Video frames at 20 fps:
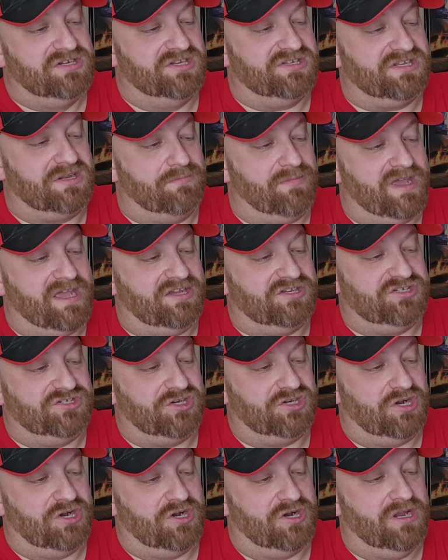just to make
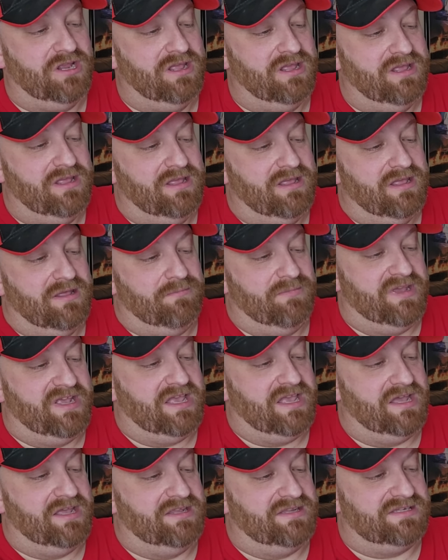sure
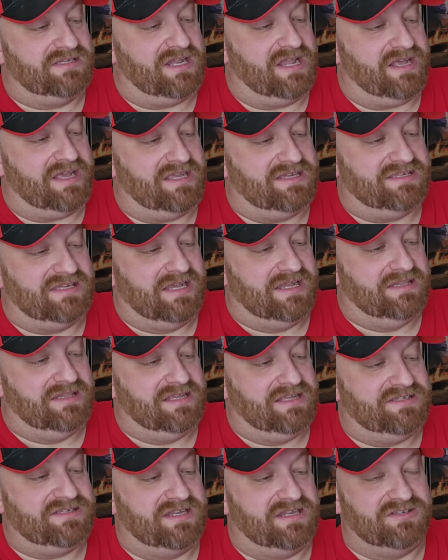because like I said,
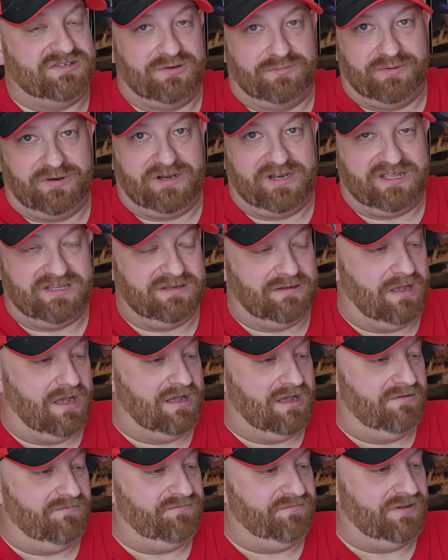these things are pretty
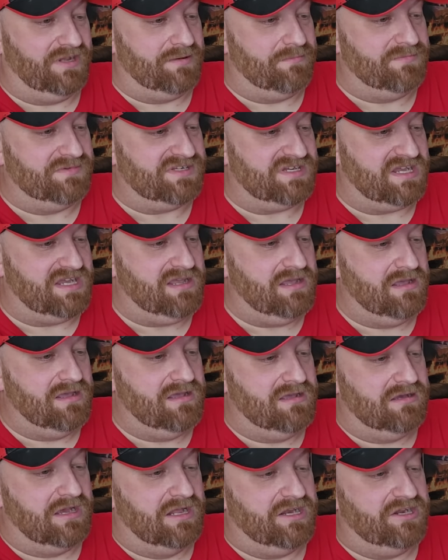uh, flimsy
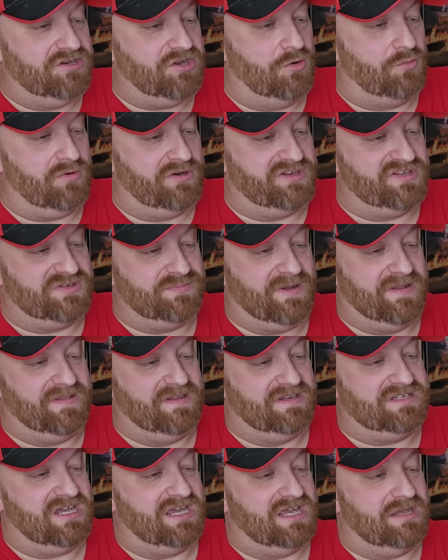and you don't want to
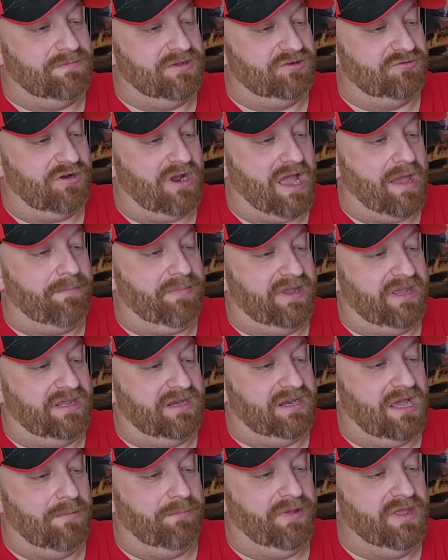spend the time in wrapping
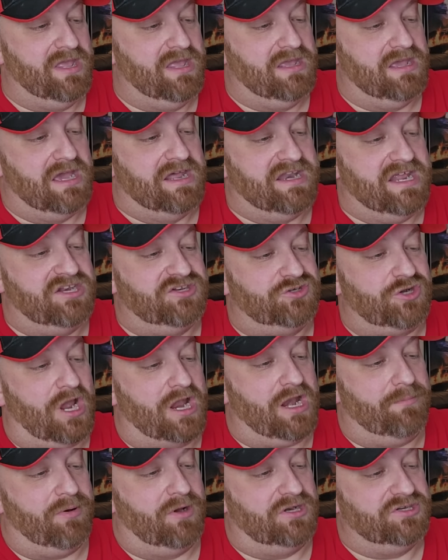it up and then
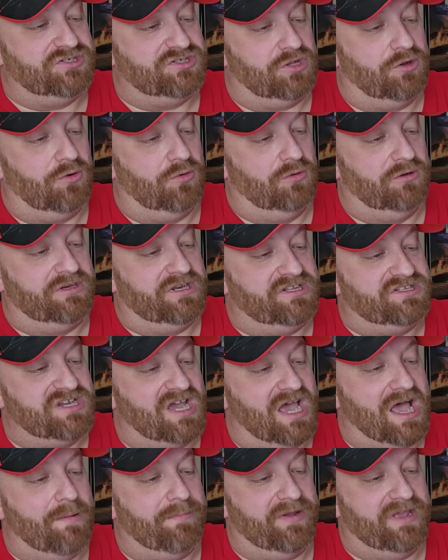try to punch the hole in the
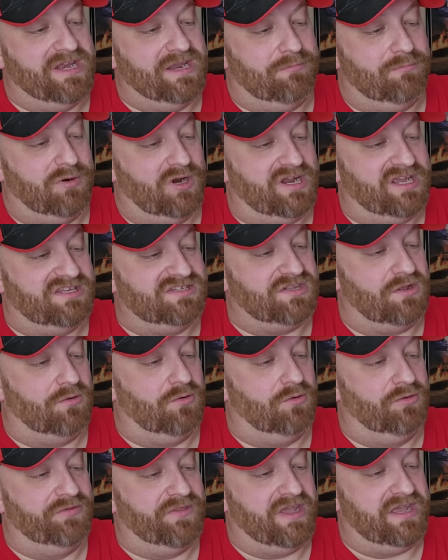top and it breaks the
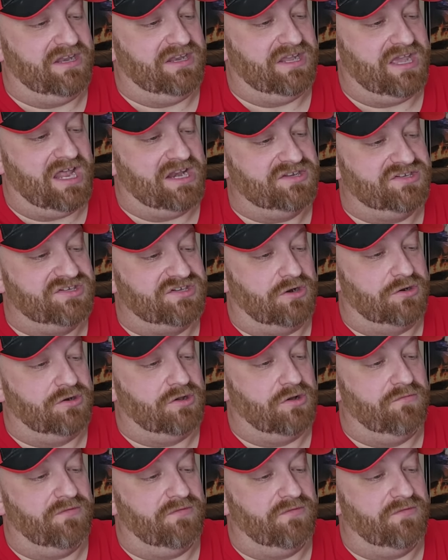whole thing and you got to start